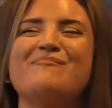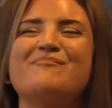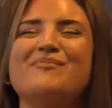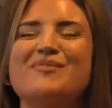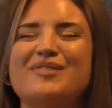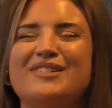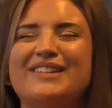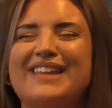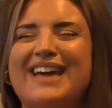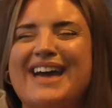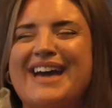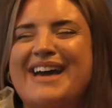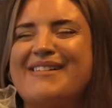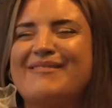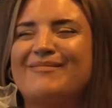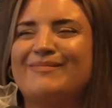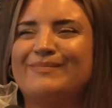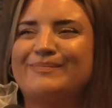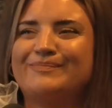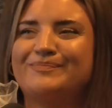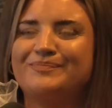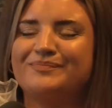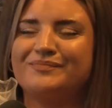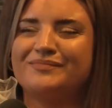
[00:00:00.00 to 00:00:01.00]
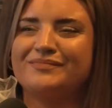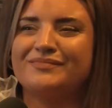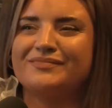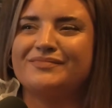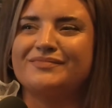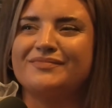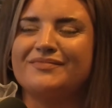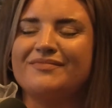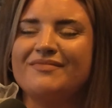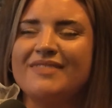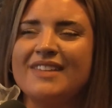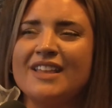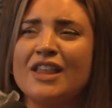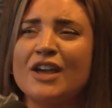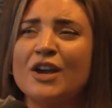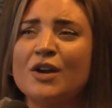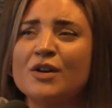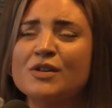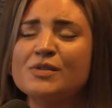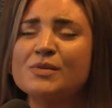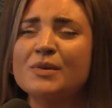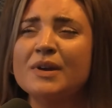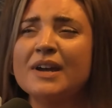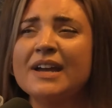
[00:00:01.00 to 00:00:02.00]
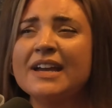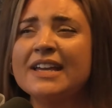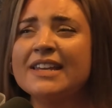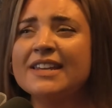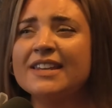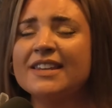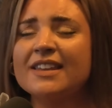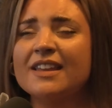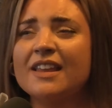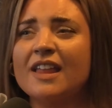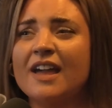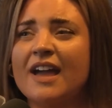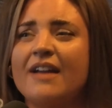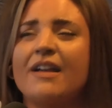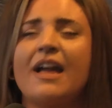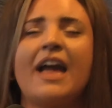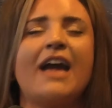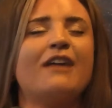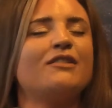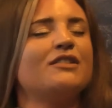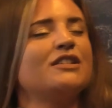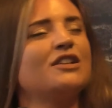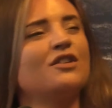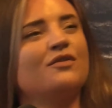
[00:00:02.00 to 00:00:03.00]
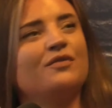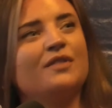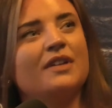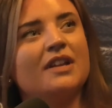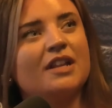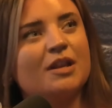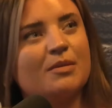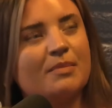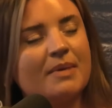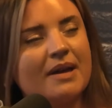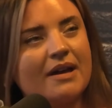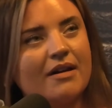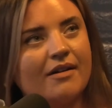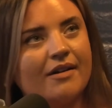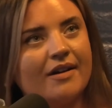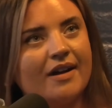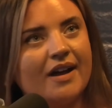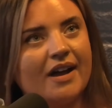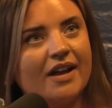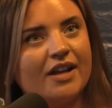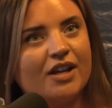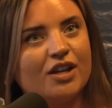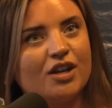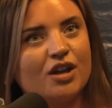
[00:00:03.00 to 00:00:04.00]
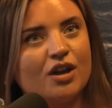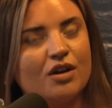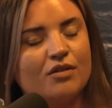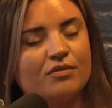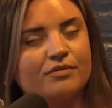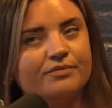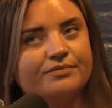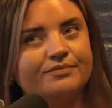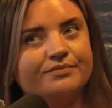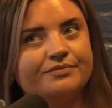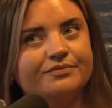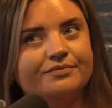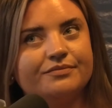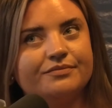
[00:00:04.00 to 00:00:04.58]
But like, because we're in, like, how do you feel about, you know,